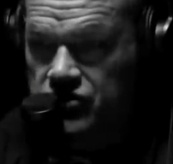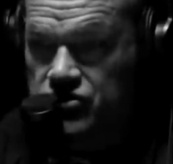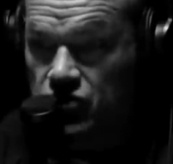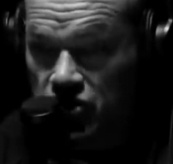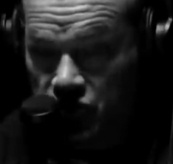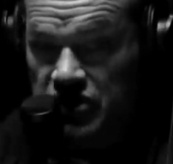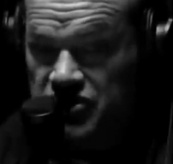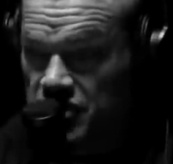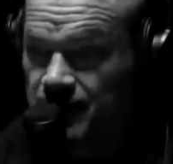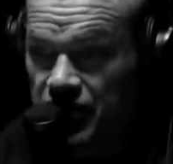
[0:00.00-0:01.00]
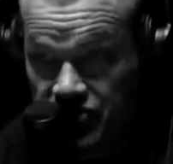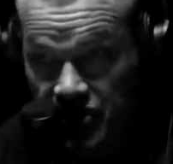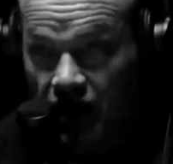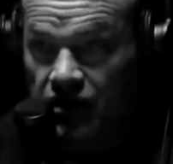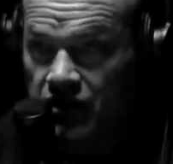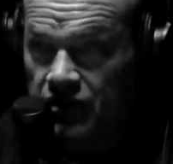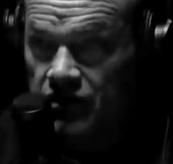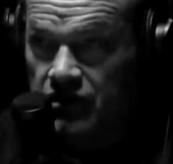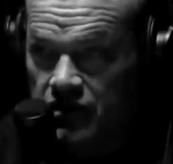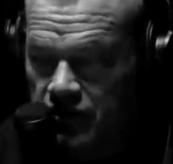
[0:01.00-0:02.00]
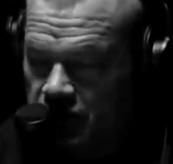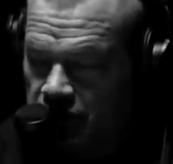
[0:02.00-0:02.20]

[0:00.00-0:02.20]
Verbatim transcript: So when you need something done, mm -hmm.